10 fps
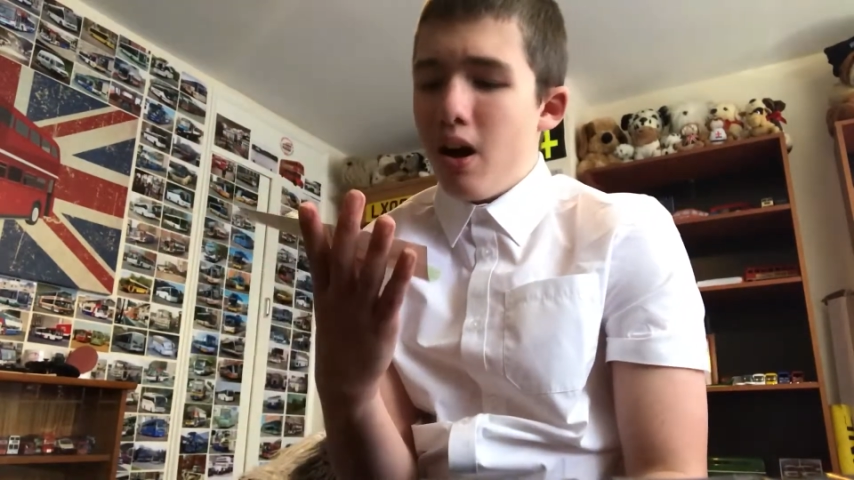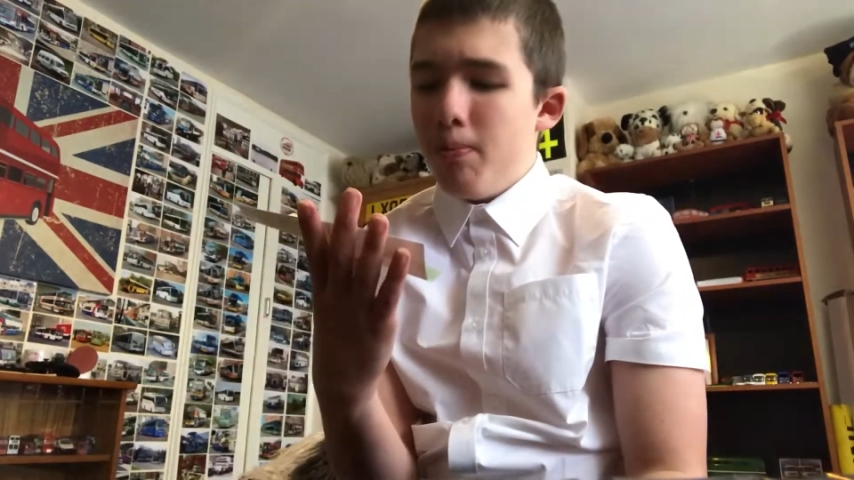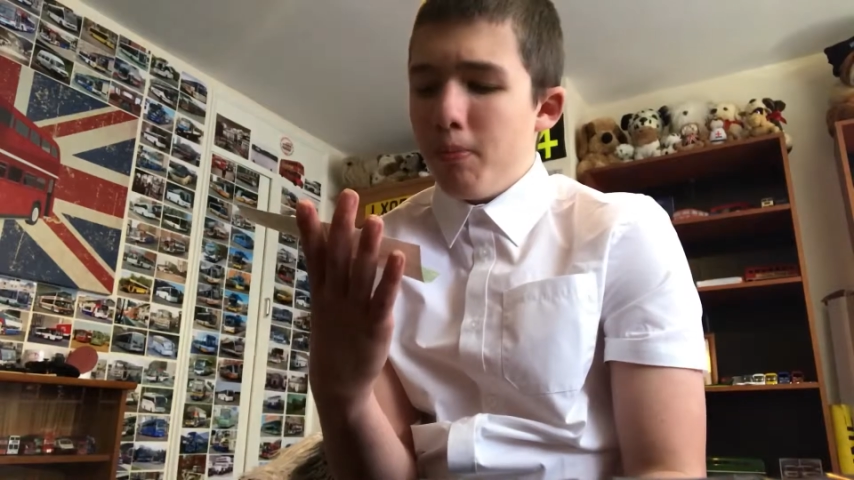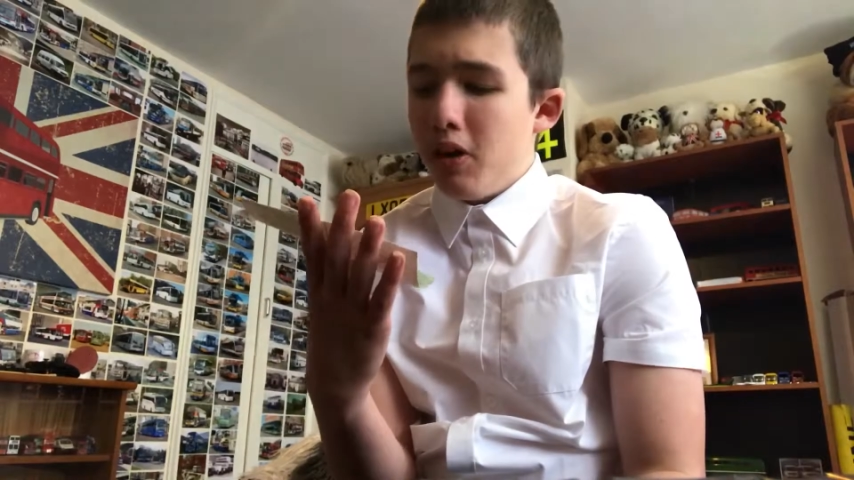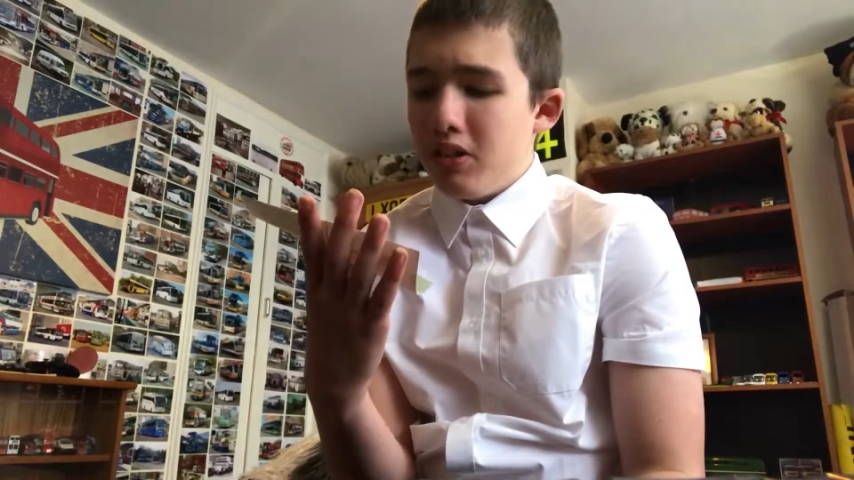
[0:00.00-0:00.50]

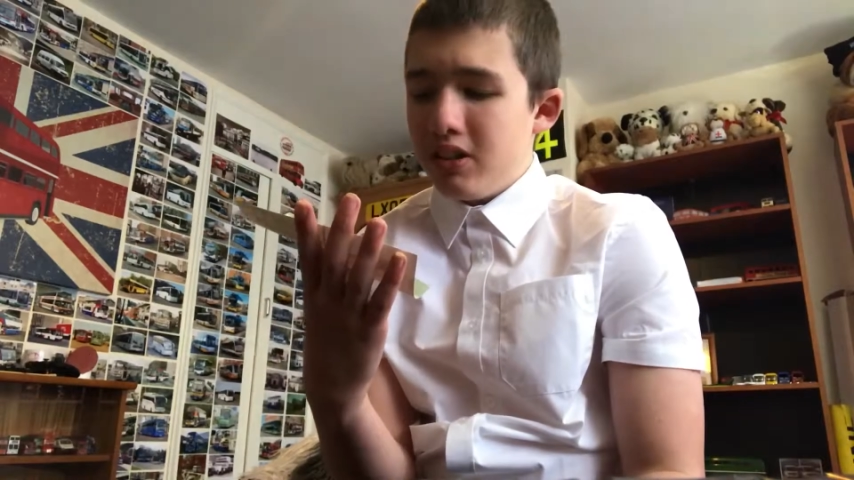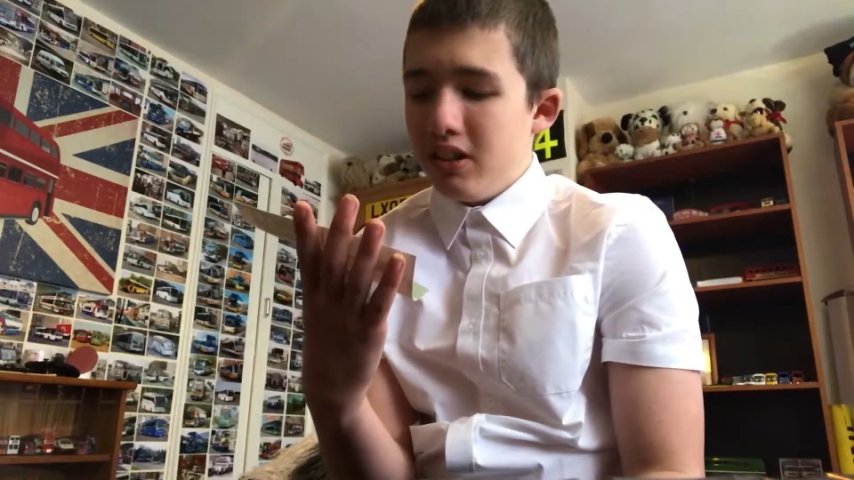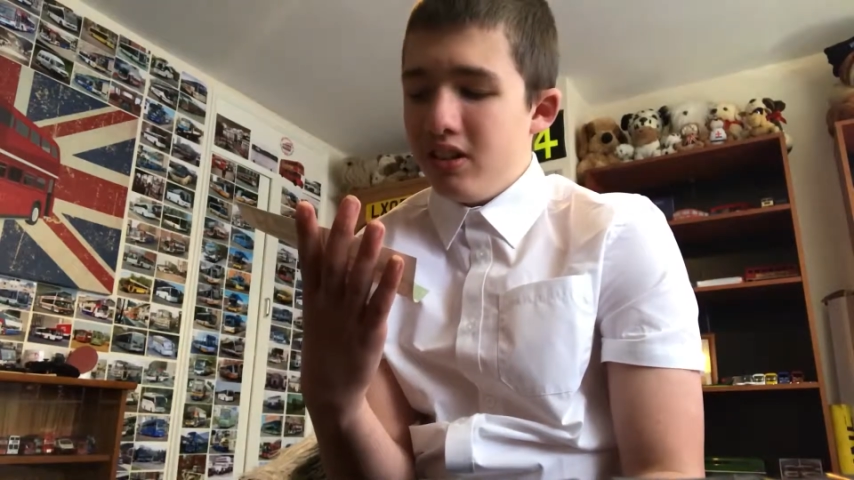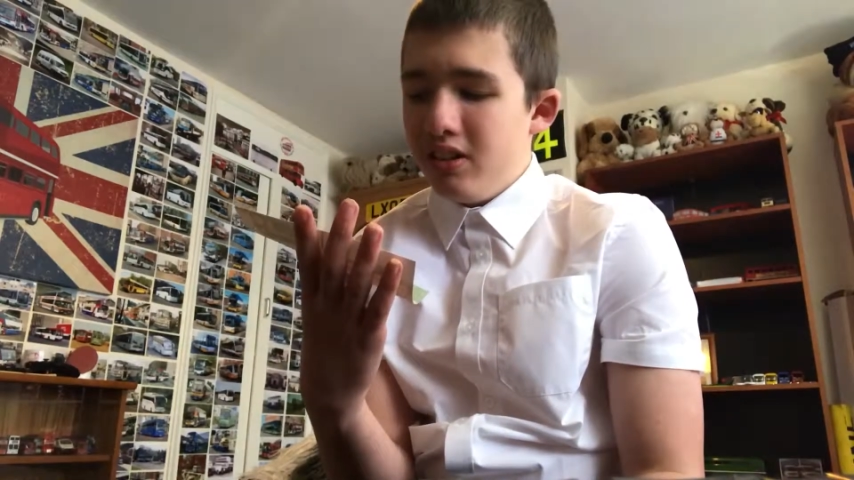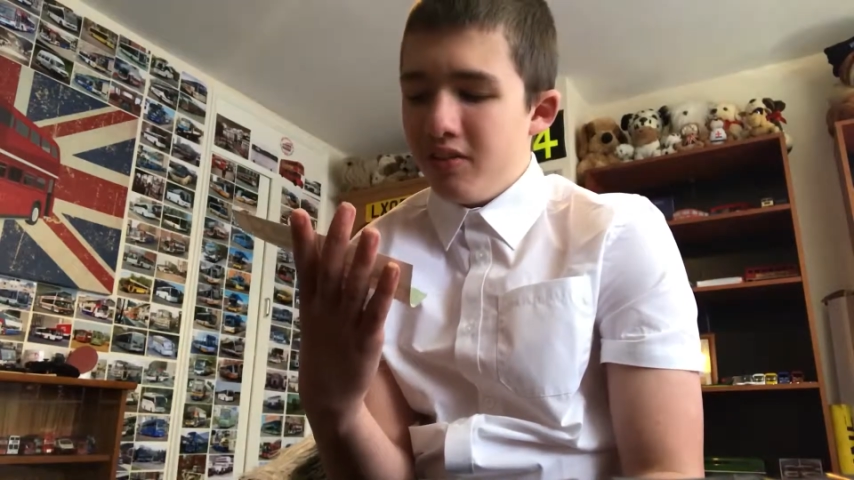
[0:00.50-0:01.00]

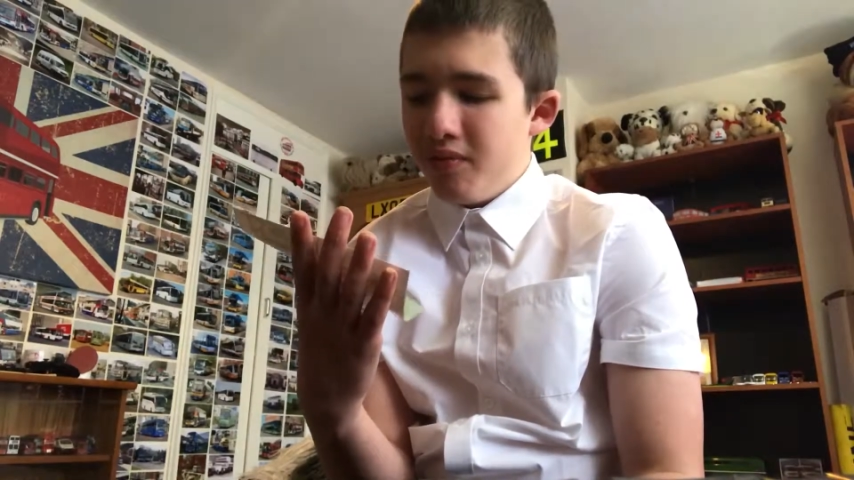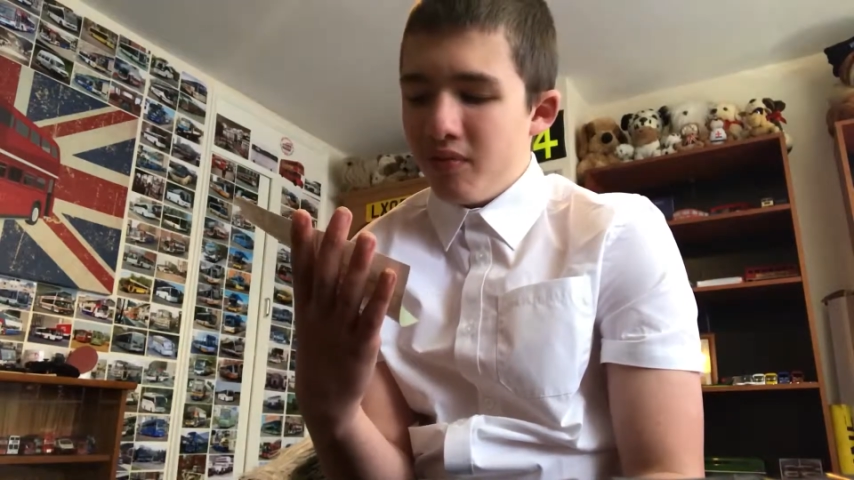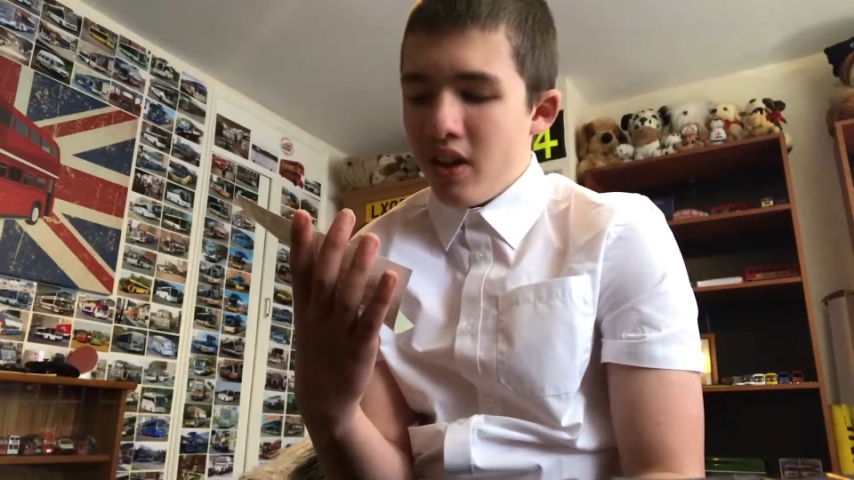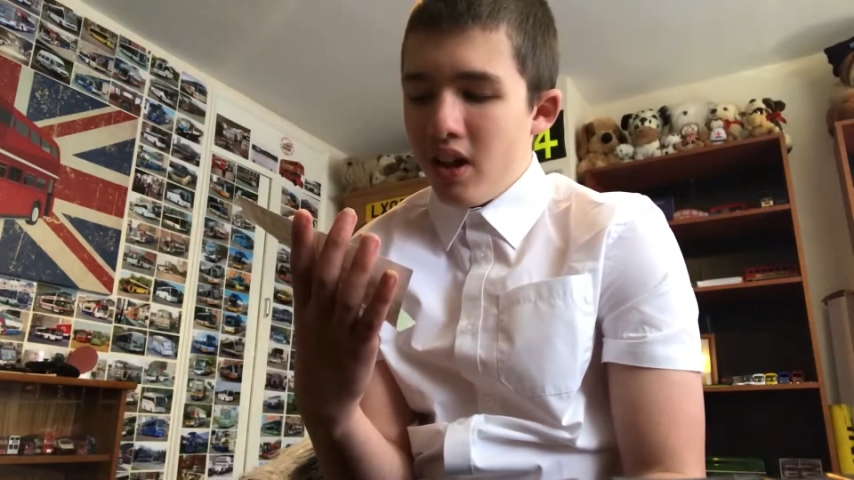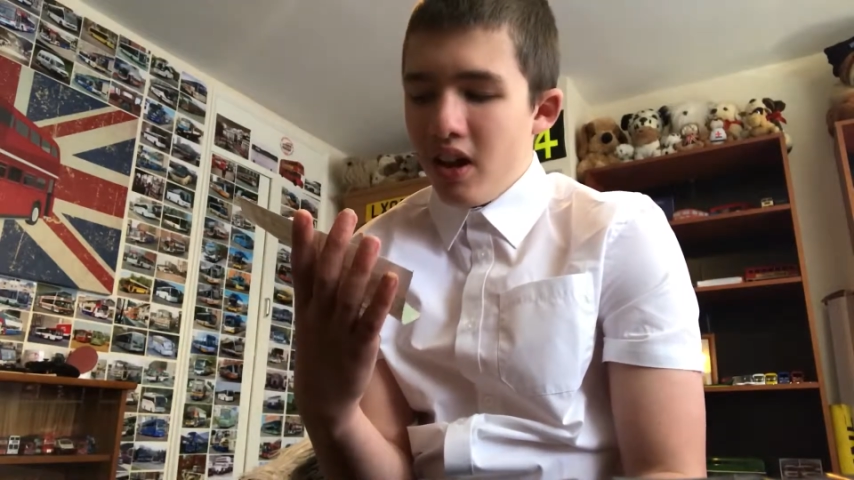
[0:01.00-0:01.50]
unboxing
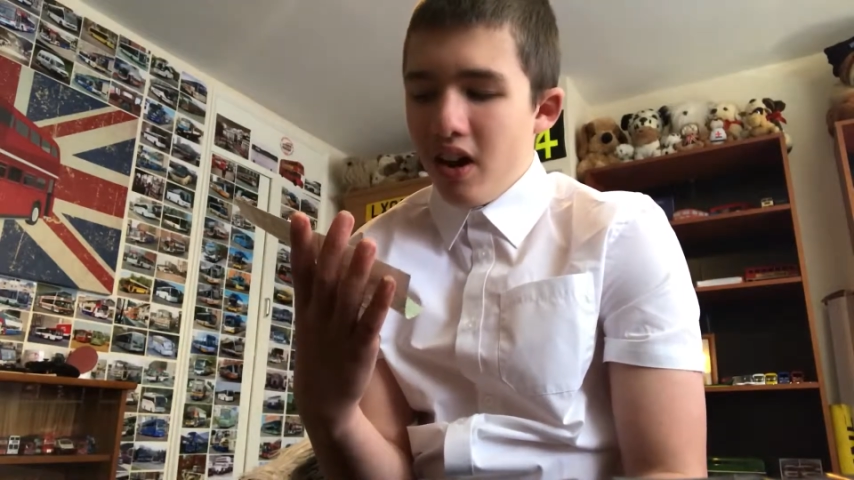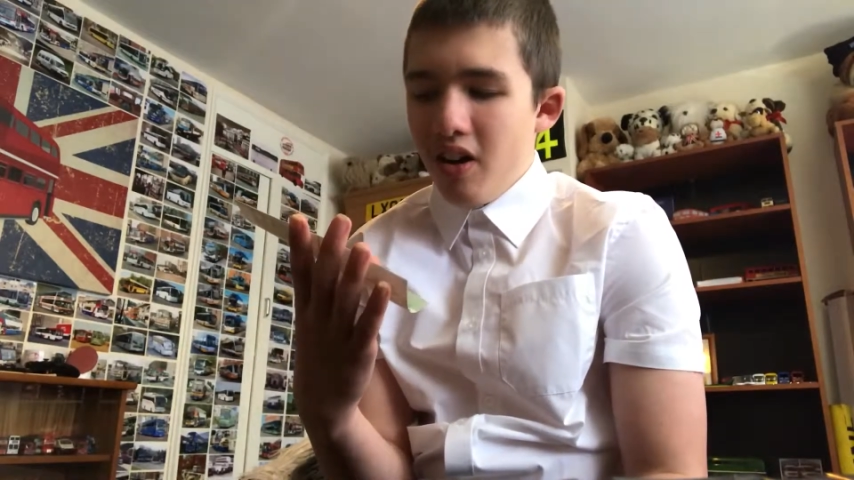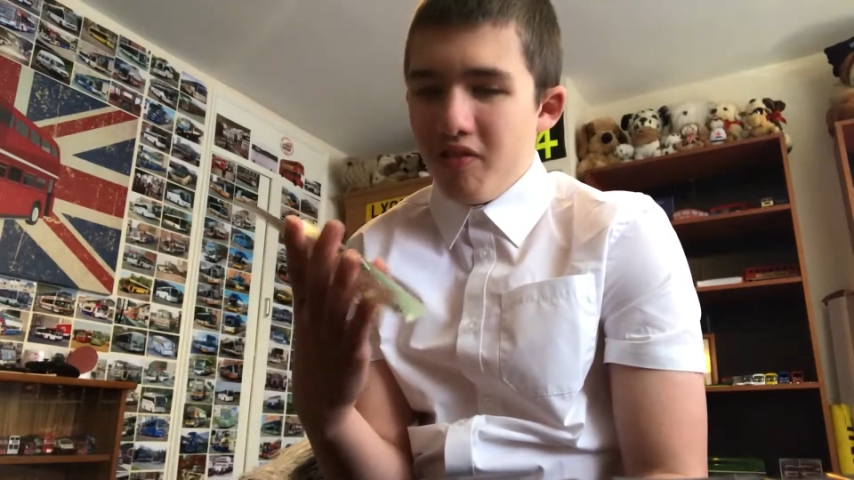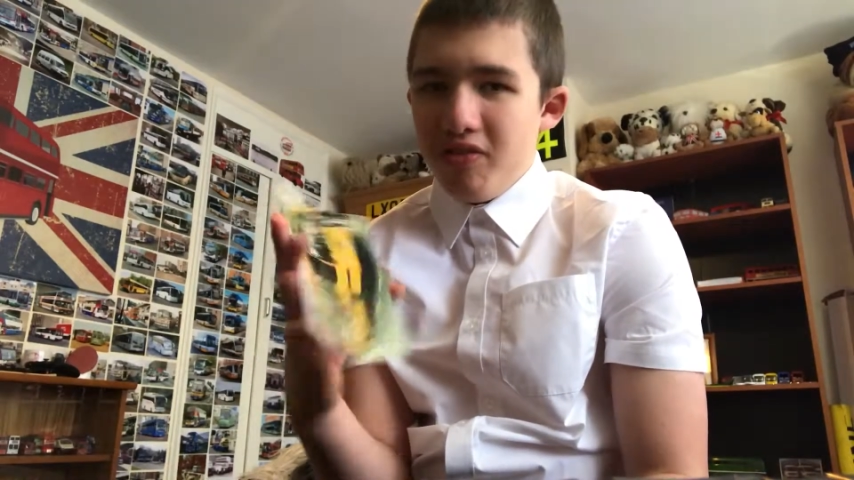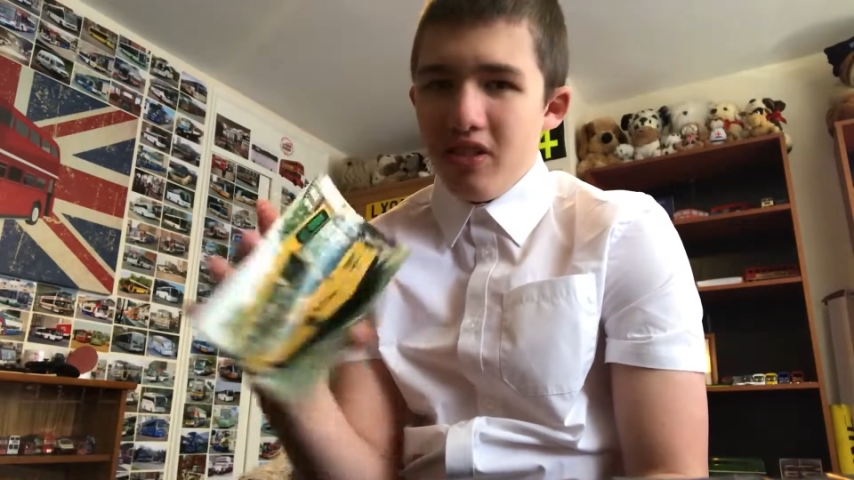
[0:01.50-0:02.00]

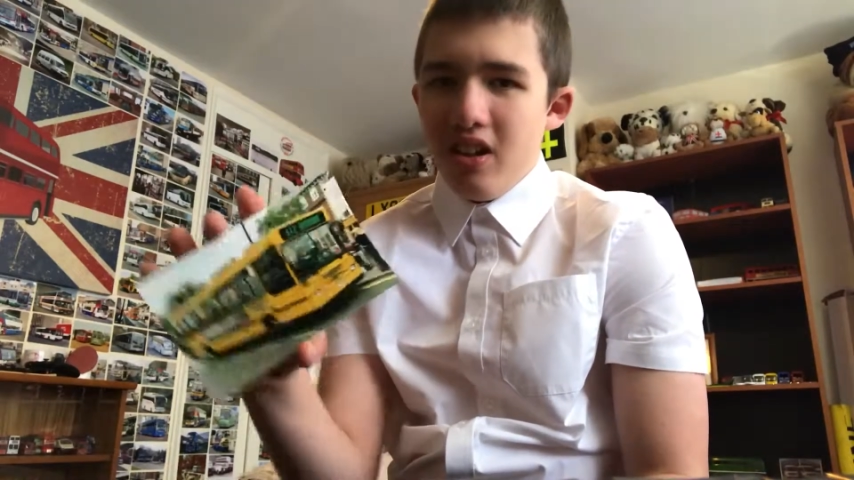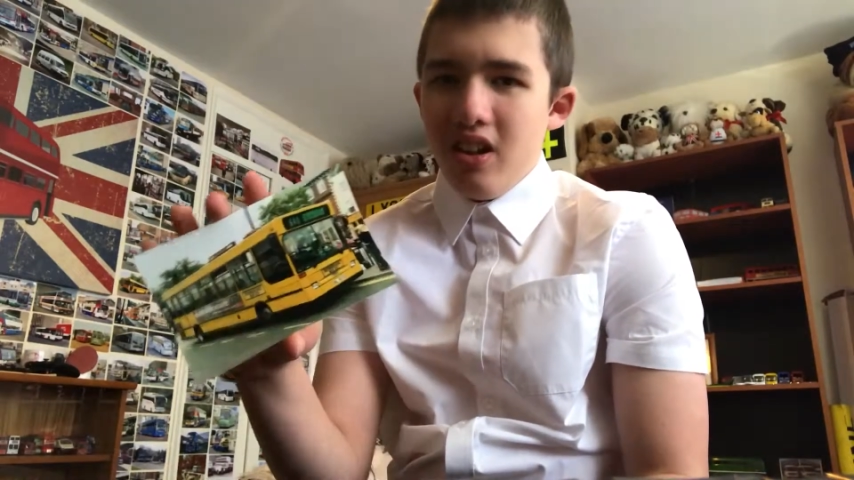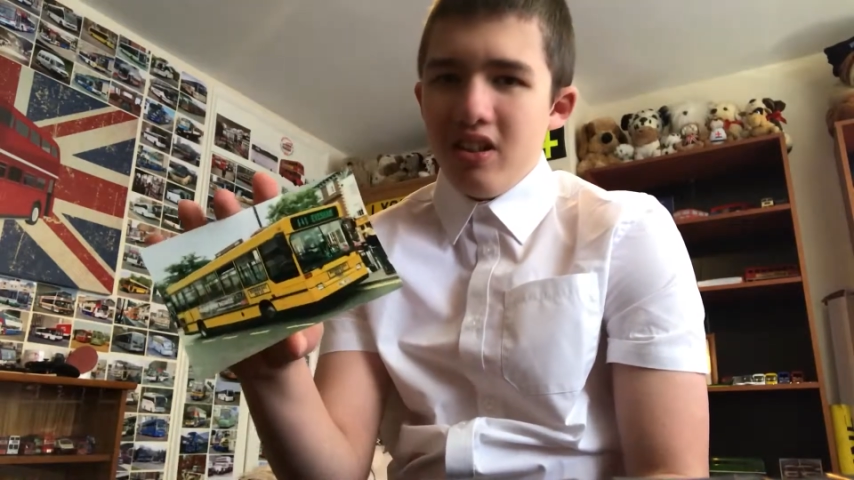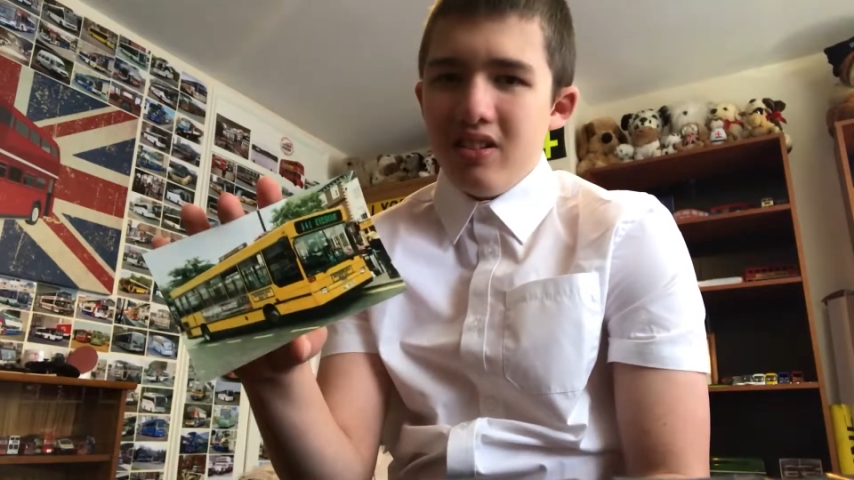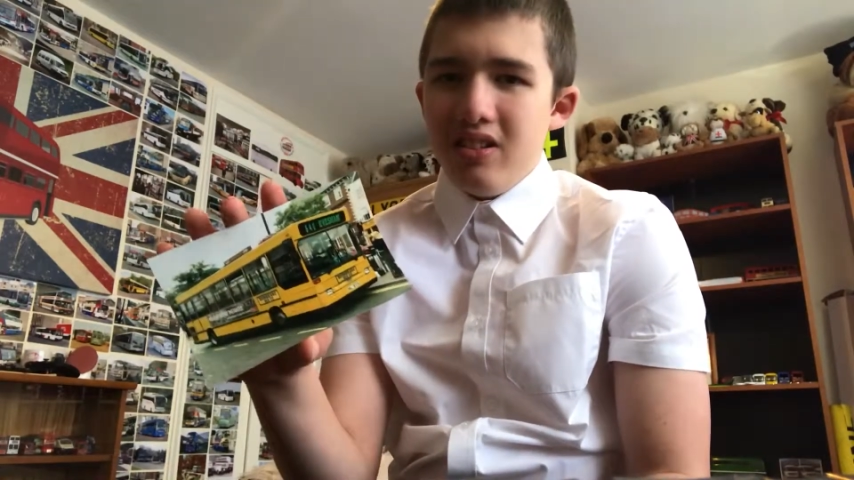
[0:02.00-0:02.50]
of the